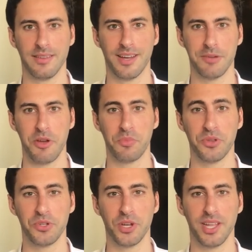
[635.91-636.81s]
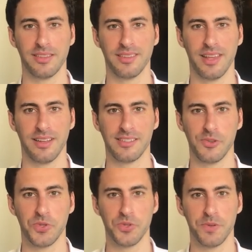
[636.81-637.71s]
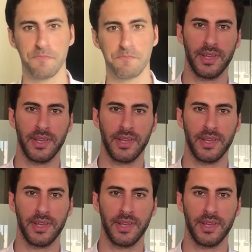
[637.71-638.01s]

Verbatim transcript: Um, I hope you enjoyed it, and I'll see you soon.